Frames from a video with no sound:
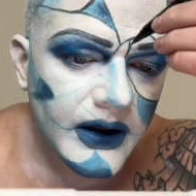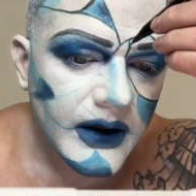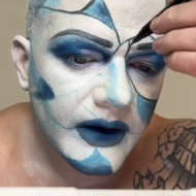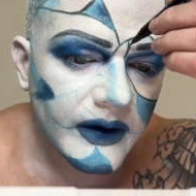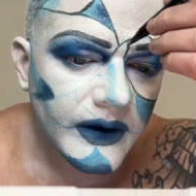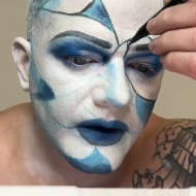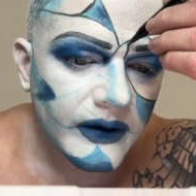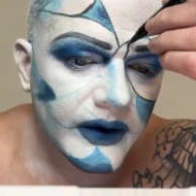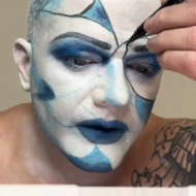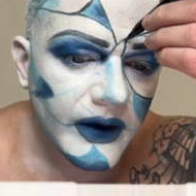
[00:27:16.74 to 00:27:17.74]
And so if
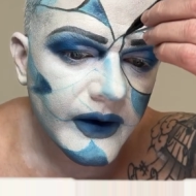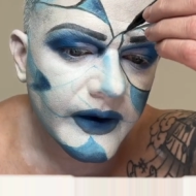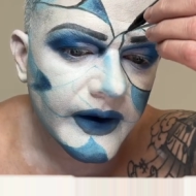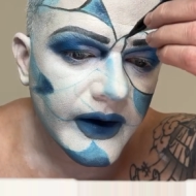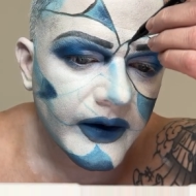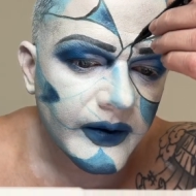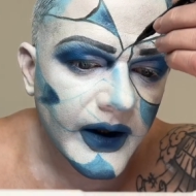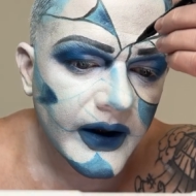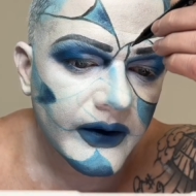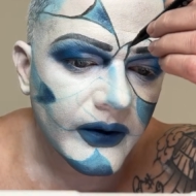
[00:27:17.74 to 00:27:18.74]
you start to see a
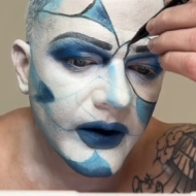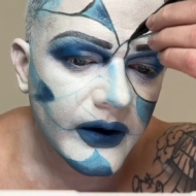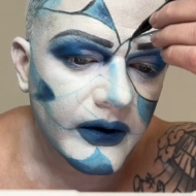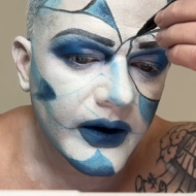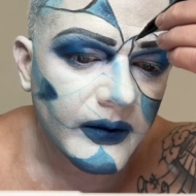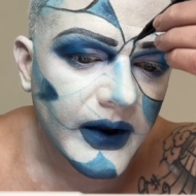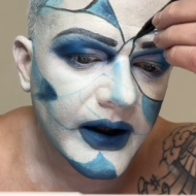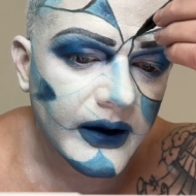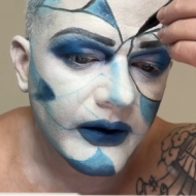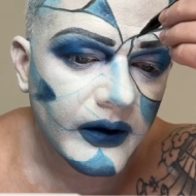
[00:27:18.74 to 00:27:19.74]
space where you can make
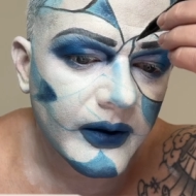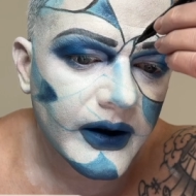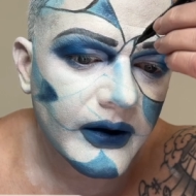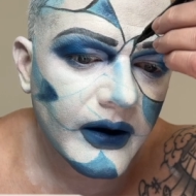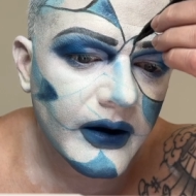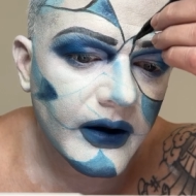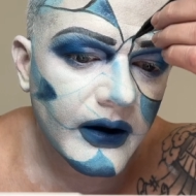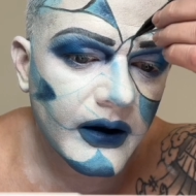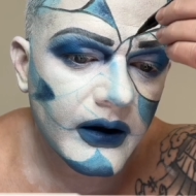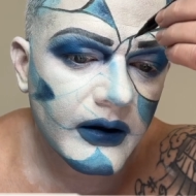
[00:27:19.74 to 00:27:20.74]
it a little bit darker,